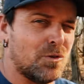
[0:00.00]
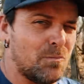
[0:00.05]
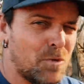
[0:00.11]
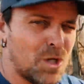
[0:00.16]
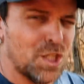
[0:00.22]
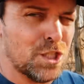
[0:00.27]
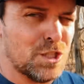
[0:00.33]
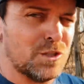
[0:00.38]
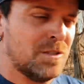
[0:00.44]

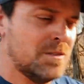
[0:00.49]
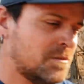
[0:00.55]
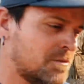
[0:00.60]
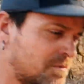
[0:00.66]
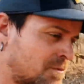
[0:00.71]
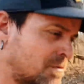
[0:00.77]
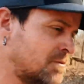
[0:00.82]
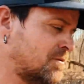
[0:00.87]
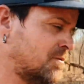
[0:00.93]
money.
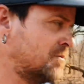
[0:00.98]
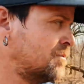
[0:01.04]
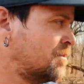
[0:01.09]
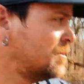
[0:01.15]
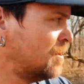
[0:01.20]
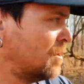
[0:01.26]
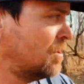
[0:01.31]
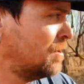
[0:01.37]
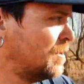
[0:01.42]

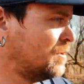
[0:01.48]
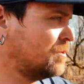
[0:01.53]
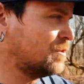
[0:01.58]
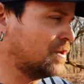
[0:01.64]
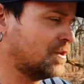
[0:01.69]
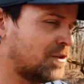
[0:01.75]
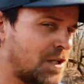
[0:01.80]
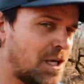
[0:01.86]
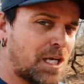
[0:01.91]

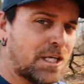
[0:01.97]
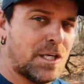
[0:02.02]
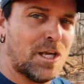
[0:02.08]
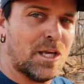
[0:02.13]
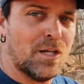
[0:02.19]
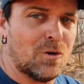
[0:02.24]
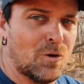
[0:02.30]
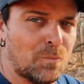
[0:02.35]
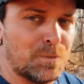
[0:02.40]
Get that
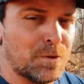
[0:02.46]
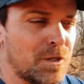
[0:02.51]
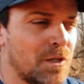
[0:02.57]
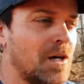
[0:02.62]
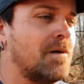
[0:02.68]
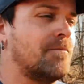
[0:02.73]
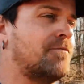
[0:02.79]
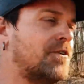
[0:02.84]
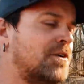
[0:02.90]
gate opened
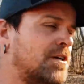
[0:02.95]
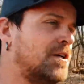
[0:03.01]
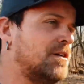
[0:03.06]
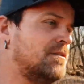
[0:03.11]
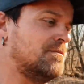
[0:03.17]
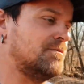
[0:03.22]
up for you.